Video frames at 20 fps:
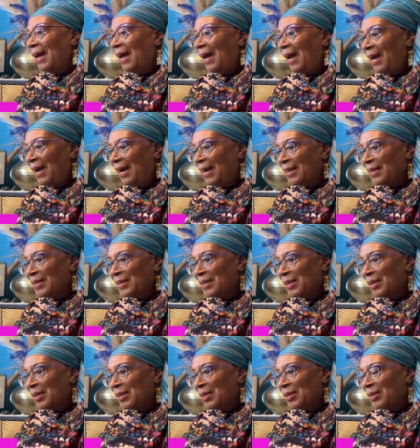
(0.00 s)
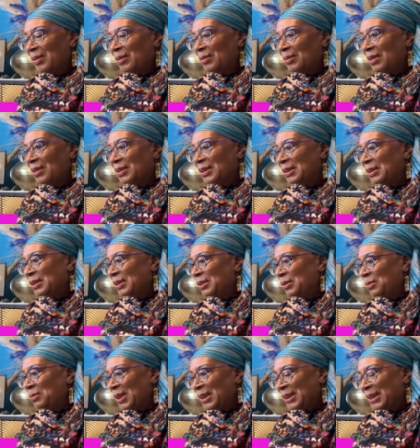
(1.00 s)
and uh, a
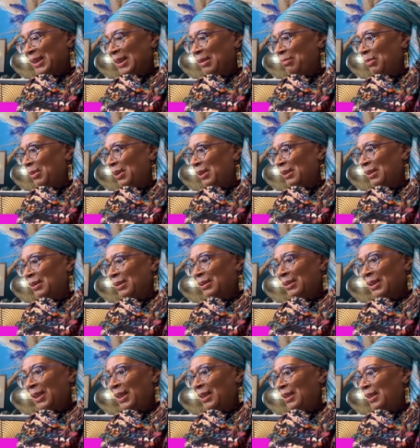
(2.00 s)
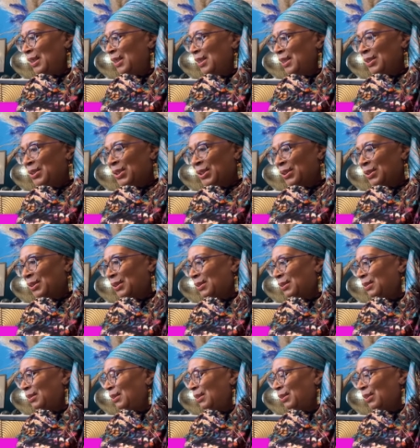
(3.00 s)
sister Wasima, and and it
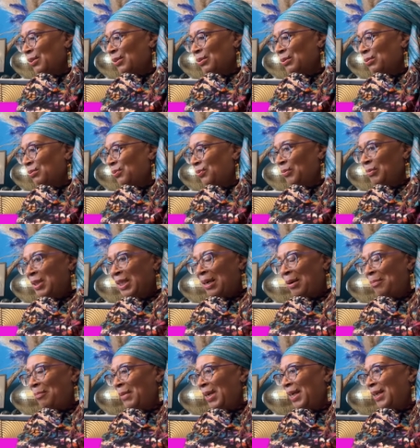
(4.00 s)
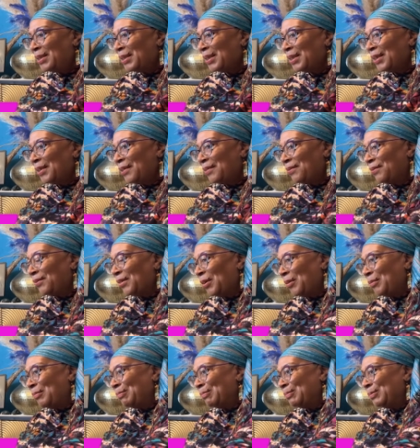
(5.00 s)
just you know grew from there. I met
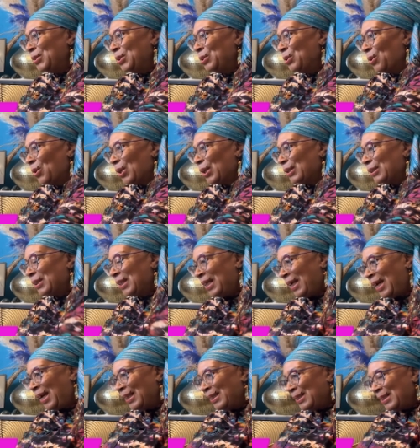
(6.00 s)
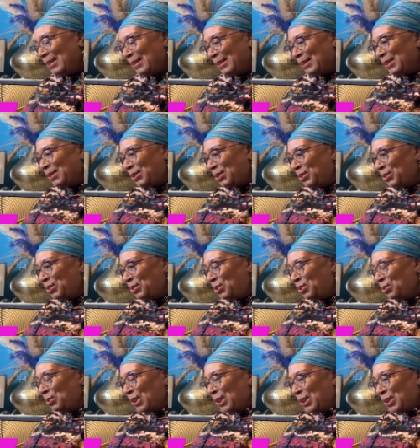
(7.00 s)
from Newark. They had these sisters
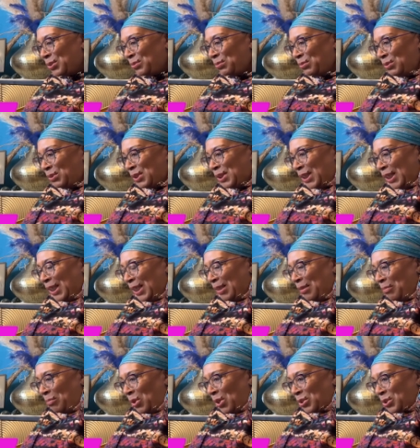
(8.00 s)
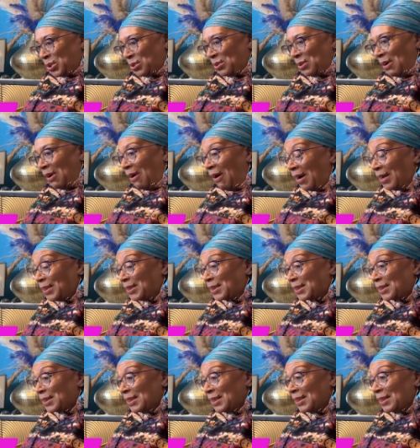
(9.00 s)
doing this routine martial
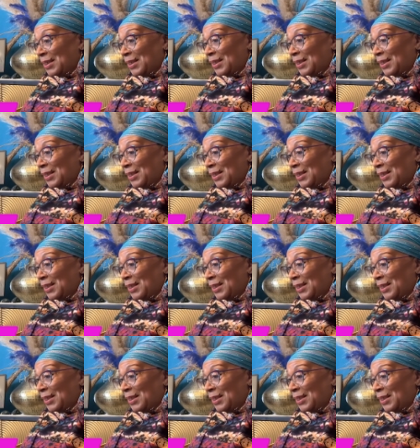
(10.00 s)
arts. Mm